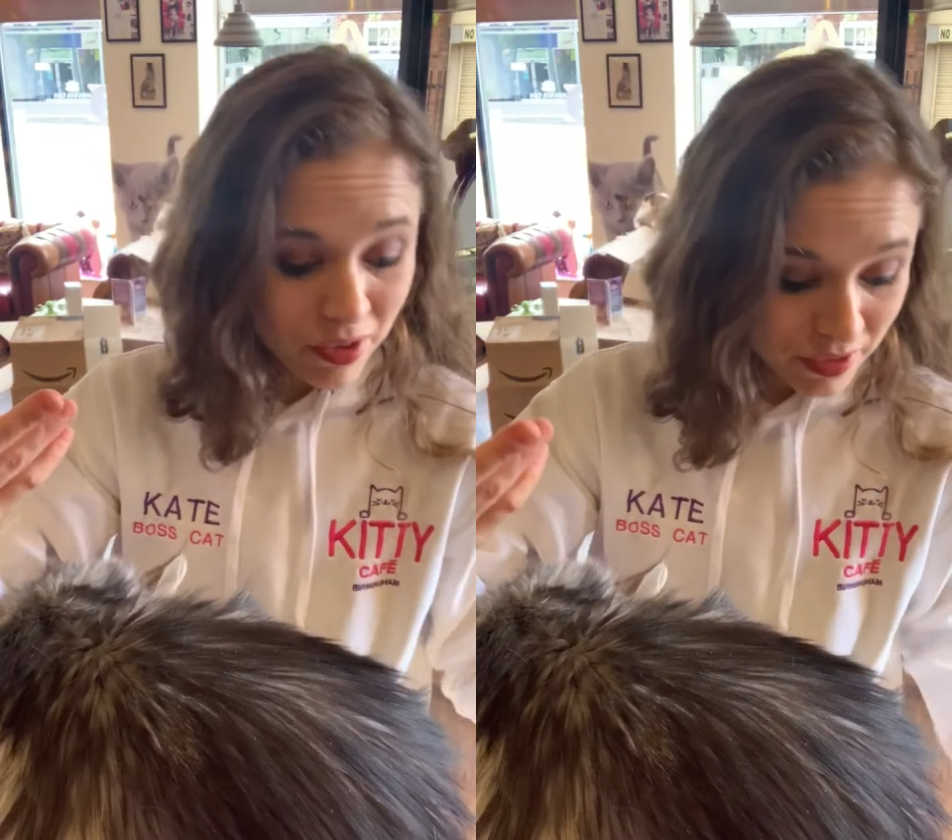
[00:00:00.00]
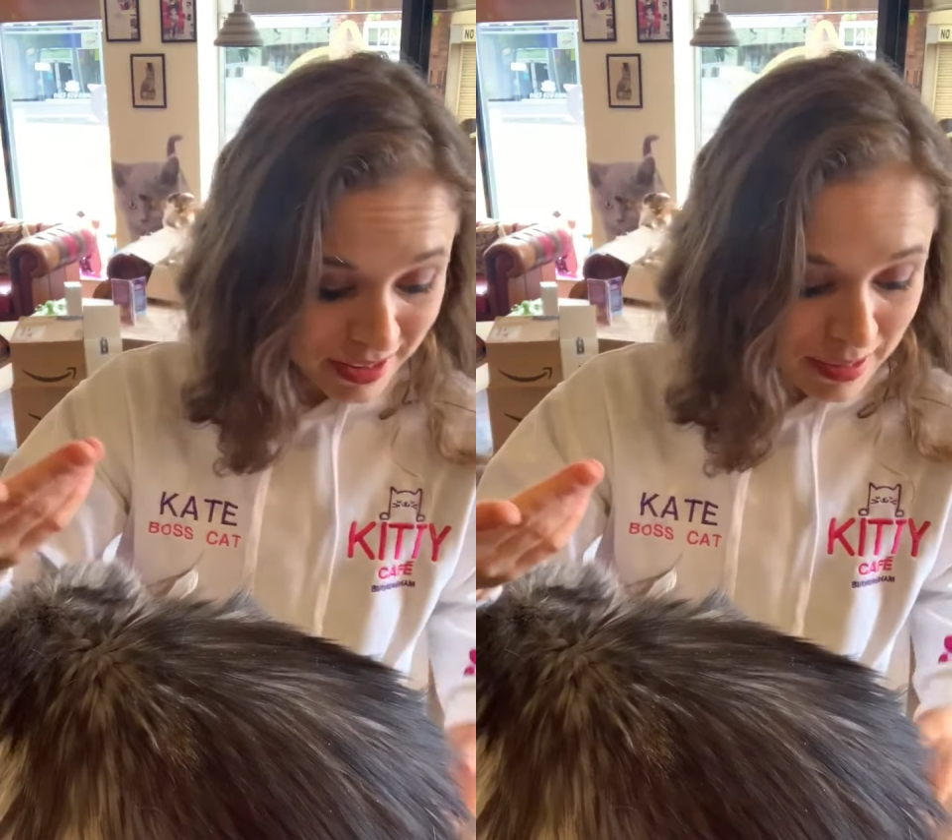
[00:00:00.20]

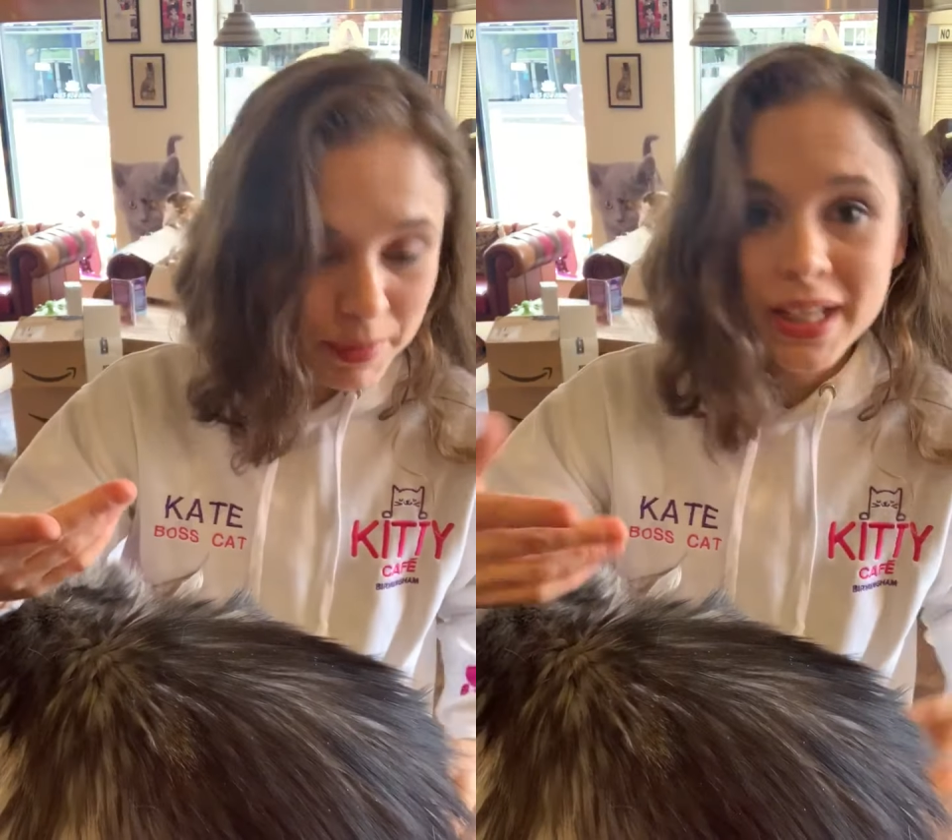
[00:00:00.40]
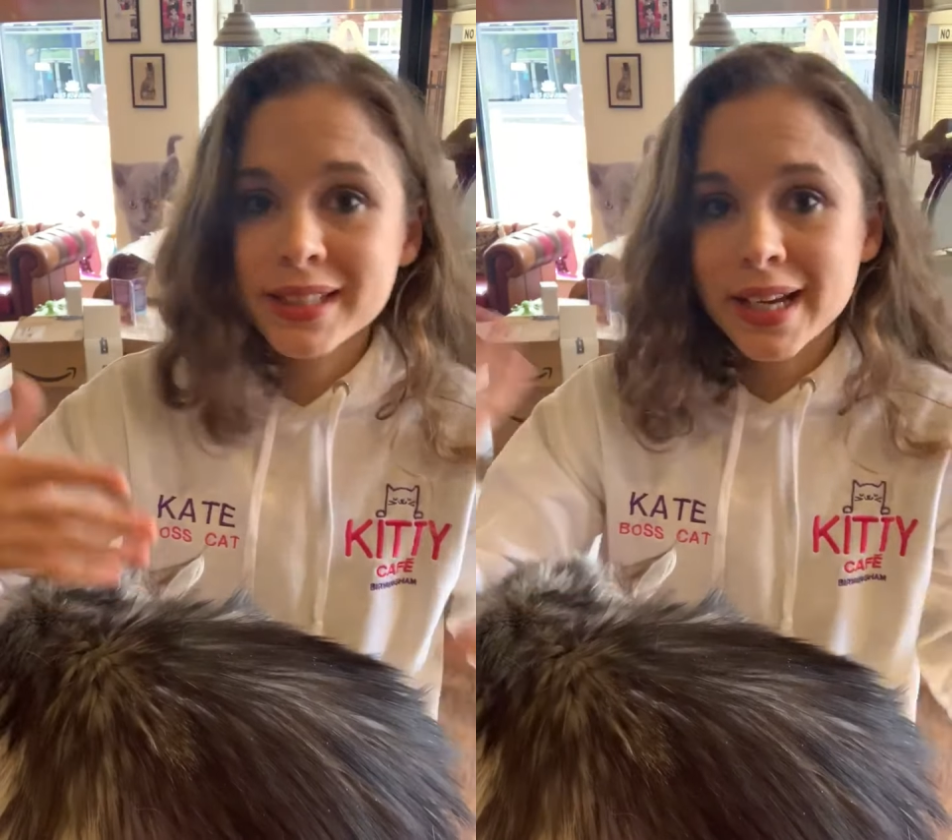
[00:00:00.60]
the tip
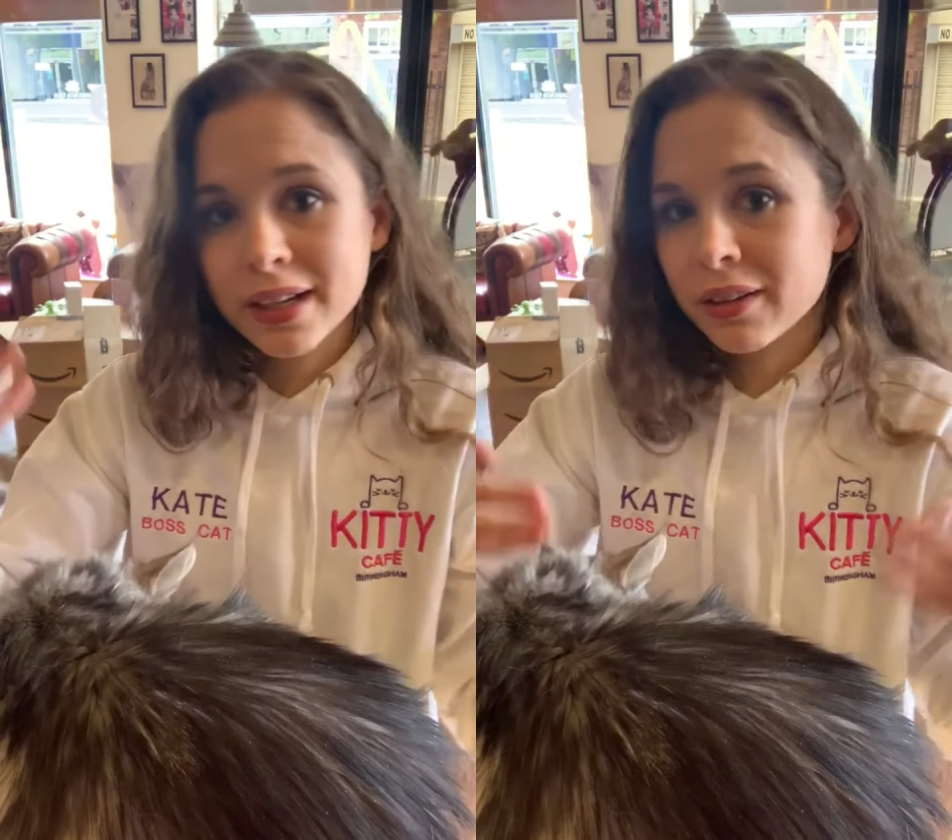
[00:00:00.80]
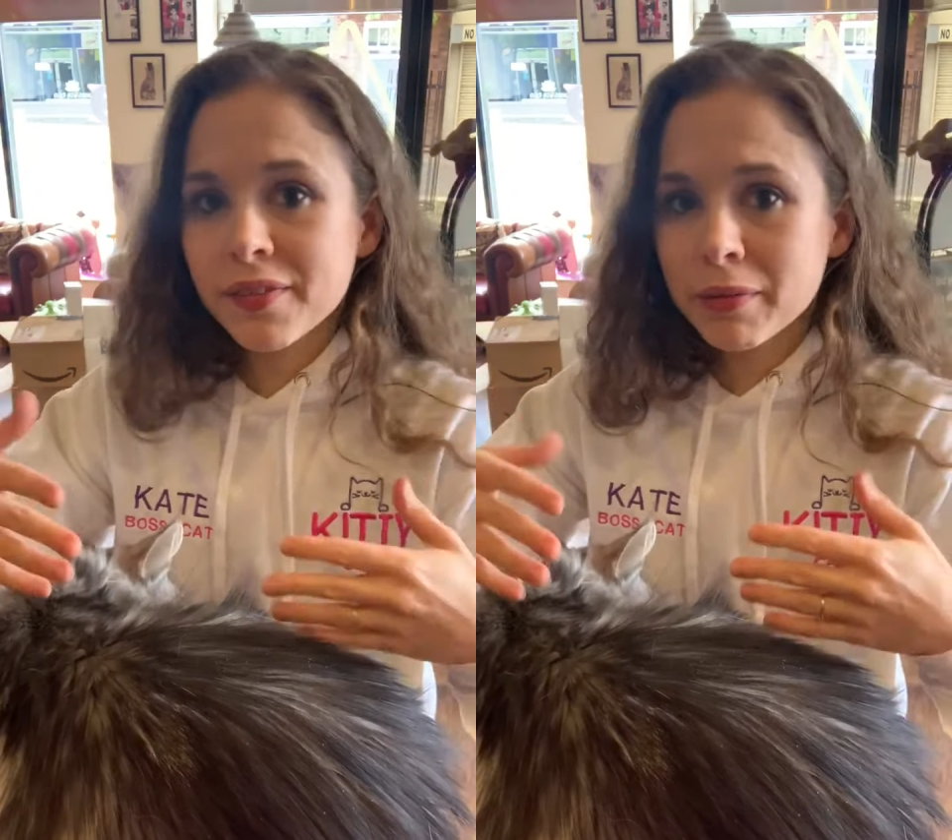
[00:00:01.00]
of their
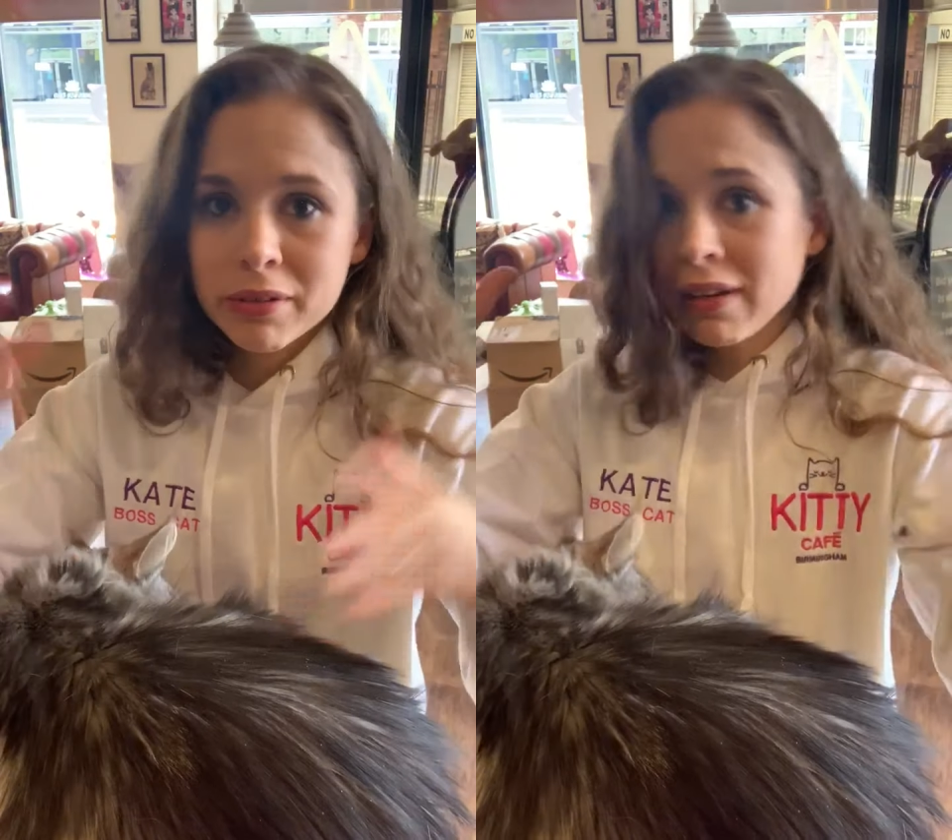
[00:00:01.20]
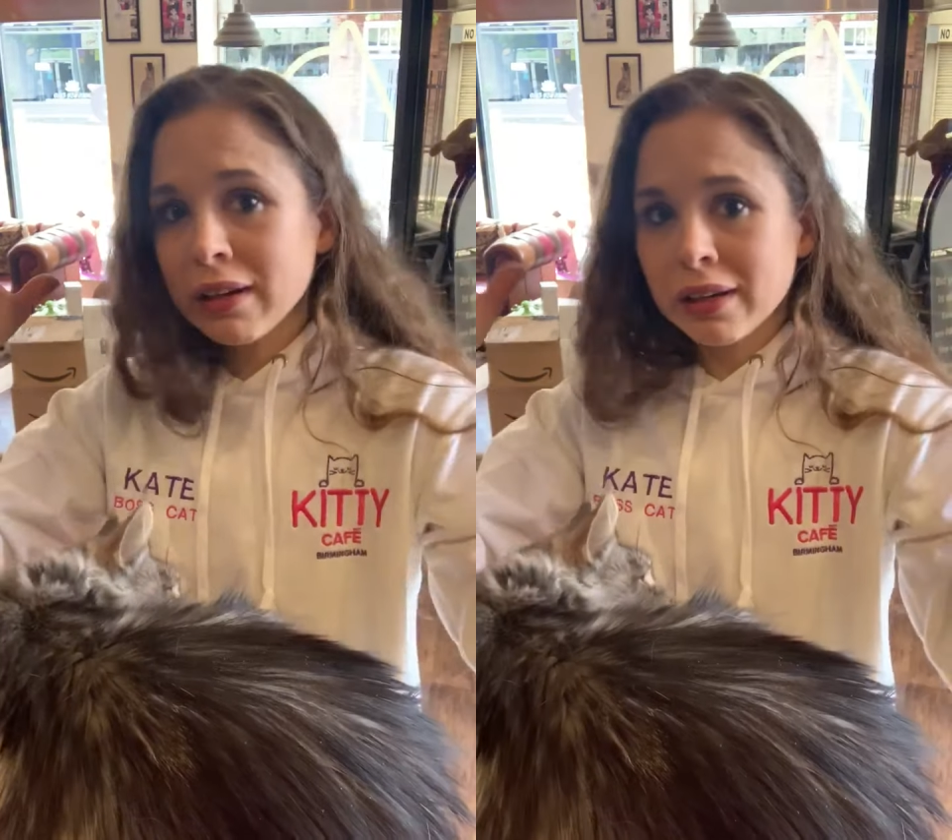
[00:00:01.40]
tail and they went,
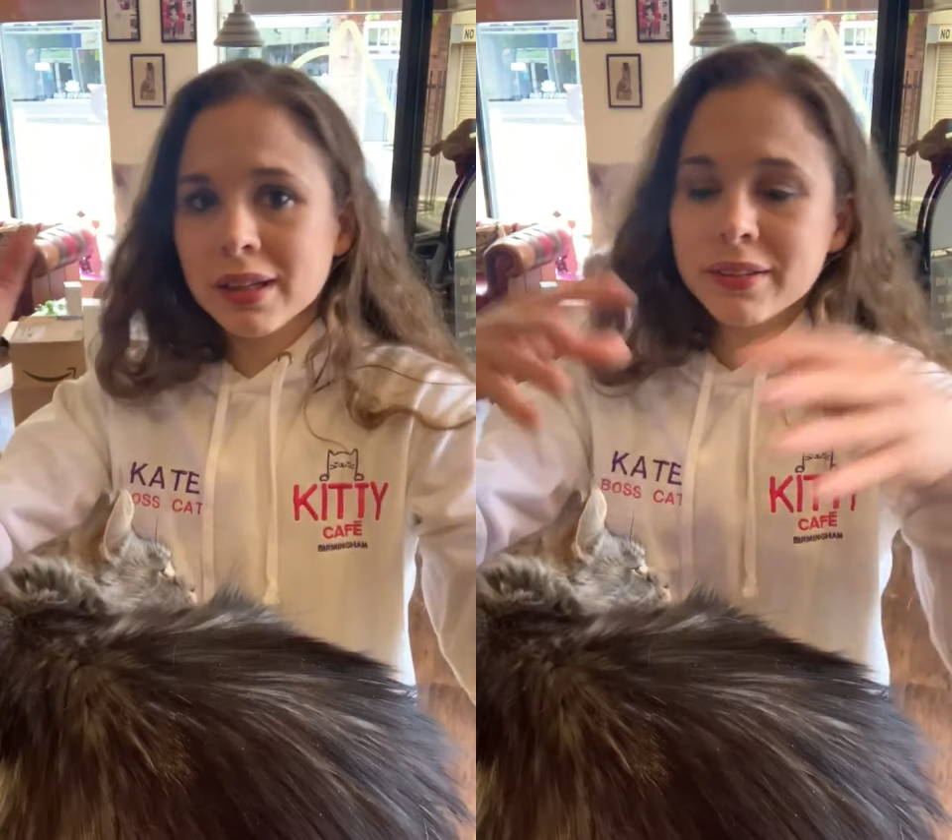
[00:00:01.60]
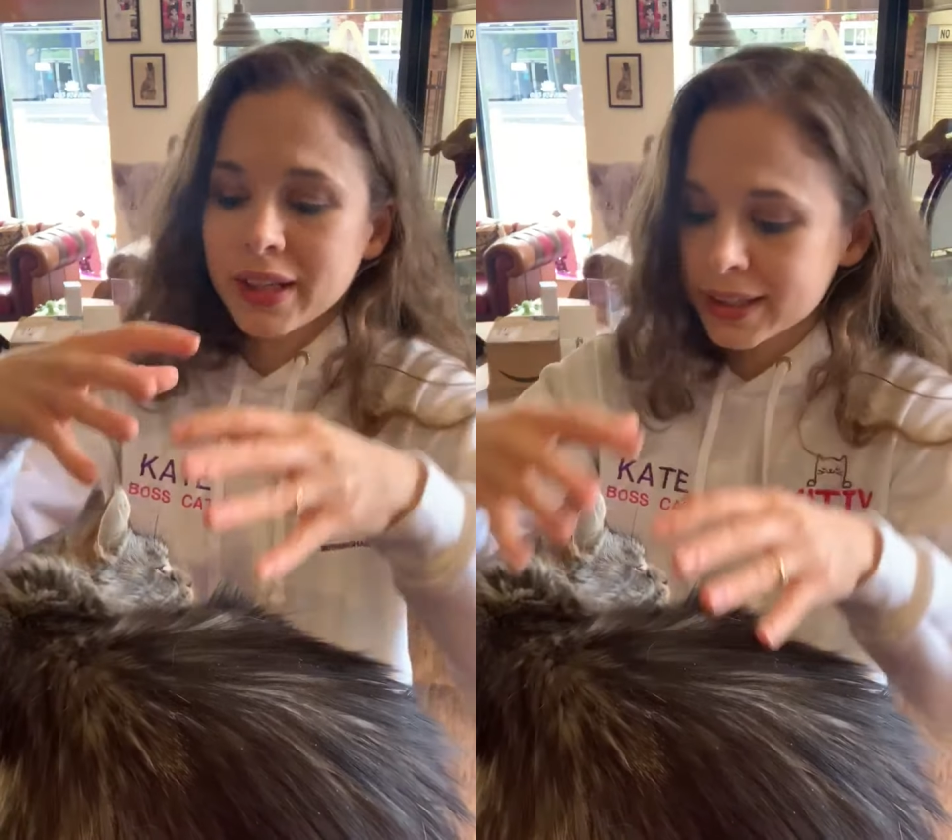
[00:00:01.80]

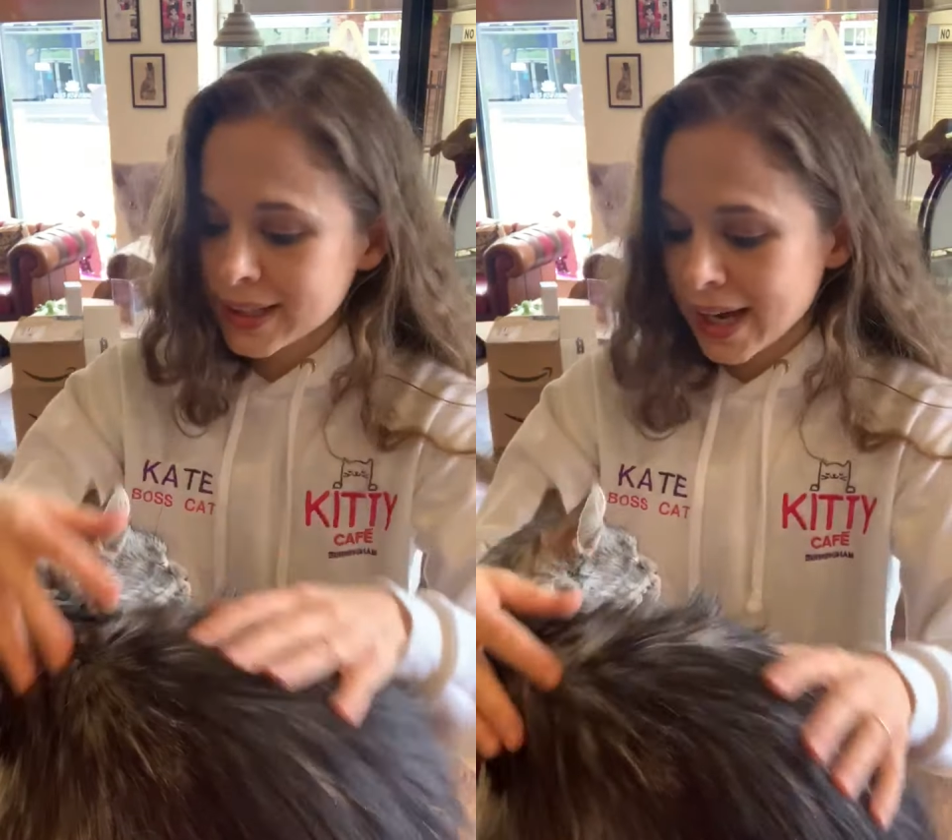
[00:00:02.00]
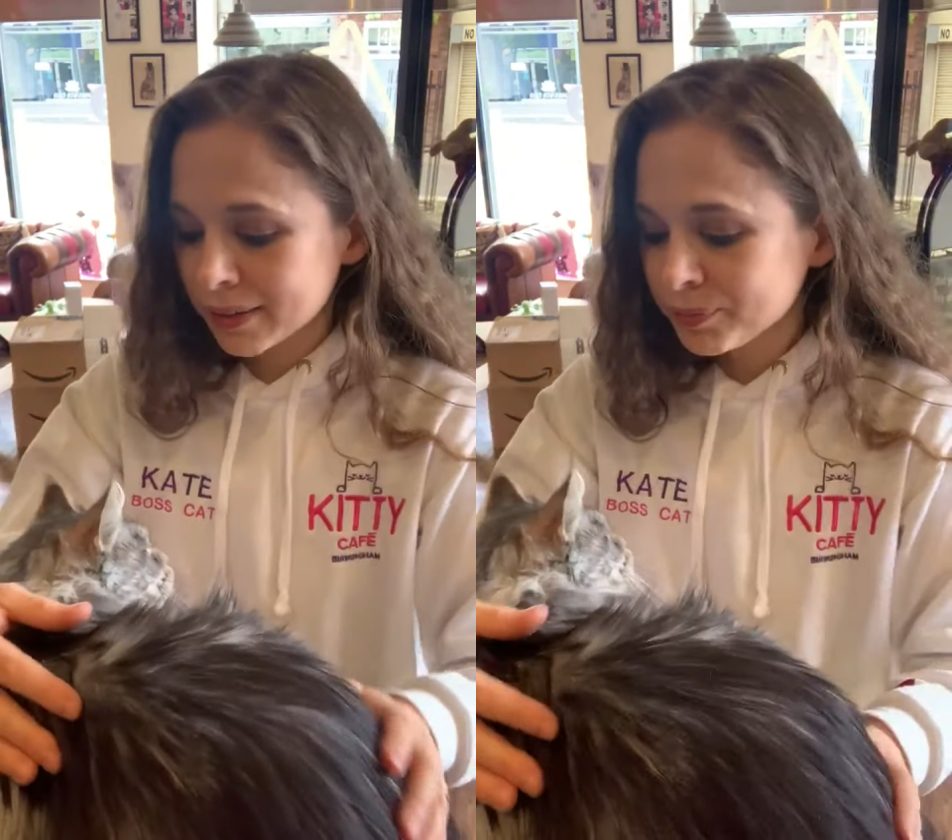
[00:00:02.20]
ah, and then
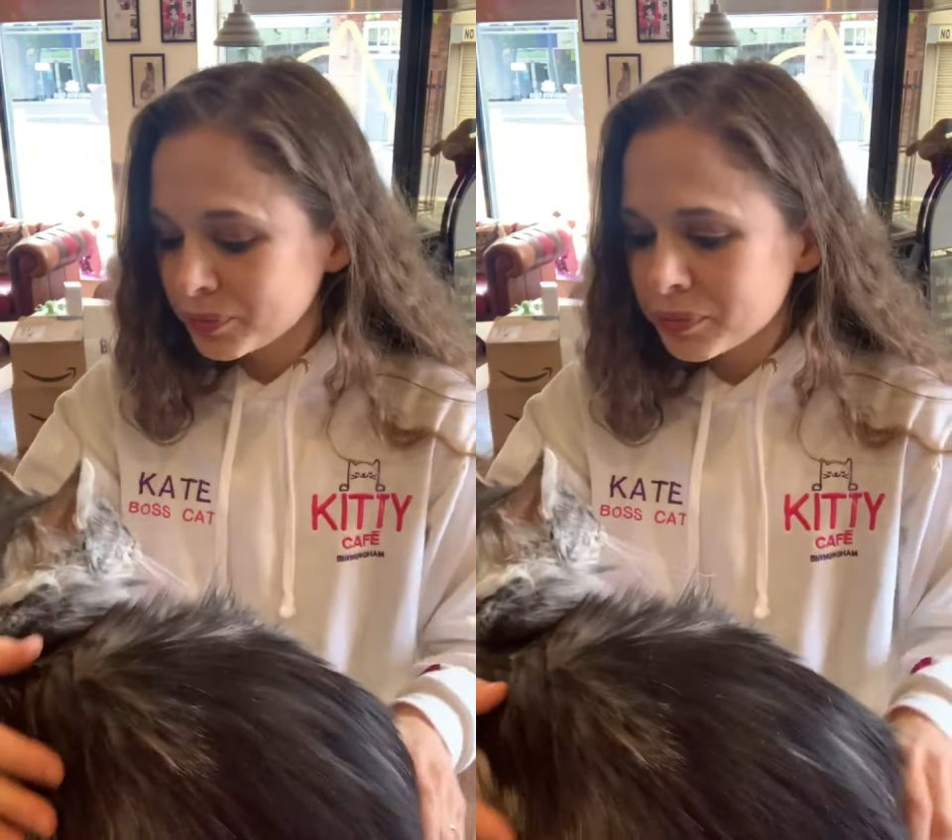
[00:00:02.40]
attacked.